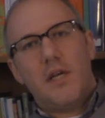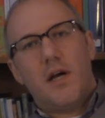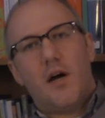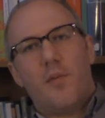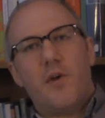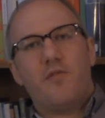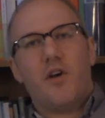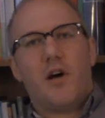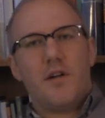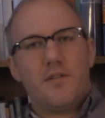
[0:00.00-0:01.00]
If
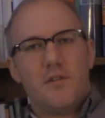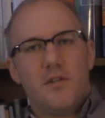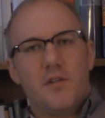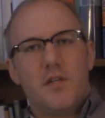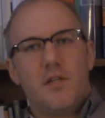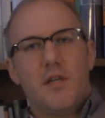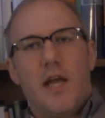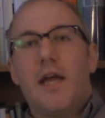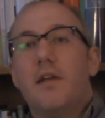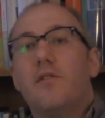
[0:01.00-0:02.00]
God is good
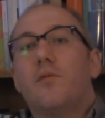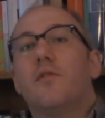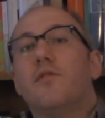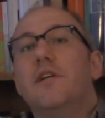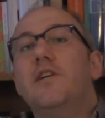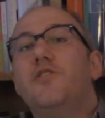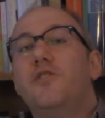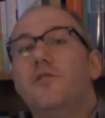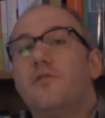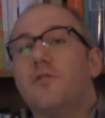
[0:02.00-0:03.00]
and the world
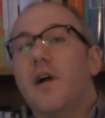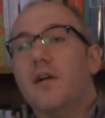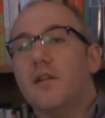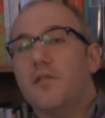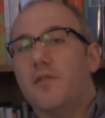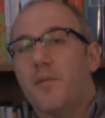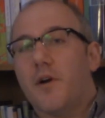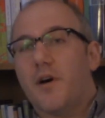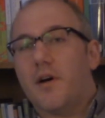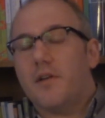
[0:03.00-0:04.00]
issues directly from
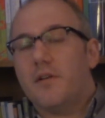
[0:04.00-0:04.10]
God,